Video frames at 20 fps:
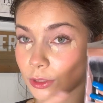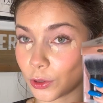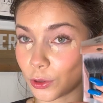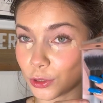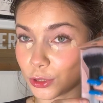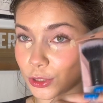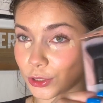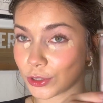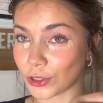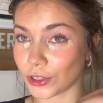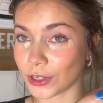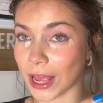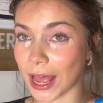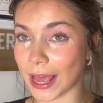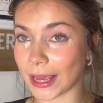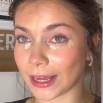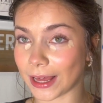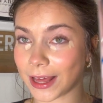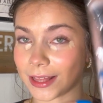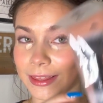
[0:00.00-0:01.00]
Also,
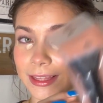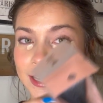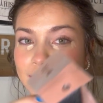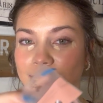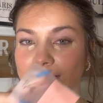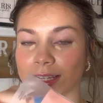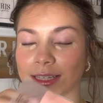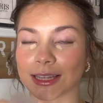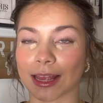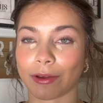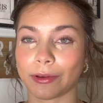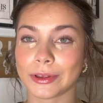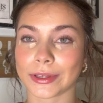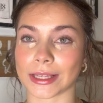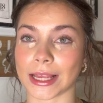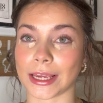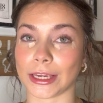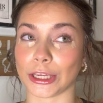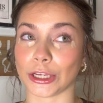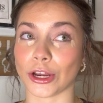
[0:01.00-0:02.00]
I got this because I was
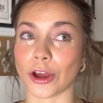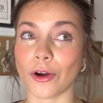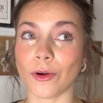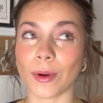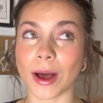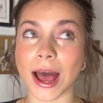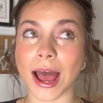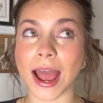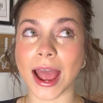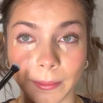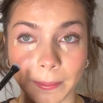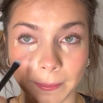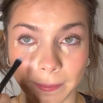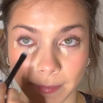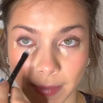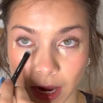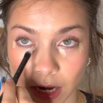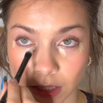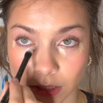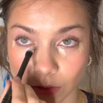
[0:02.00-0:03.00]
like, you know what,
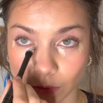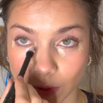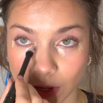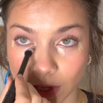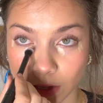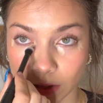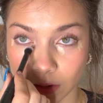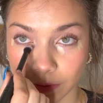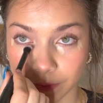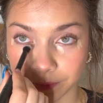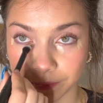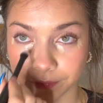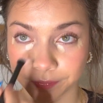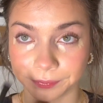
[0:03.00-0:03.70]
might as well.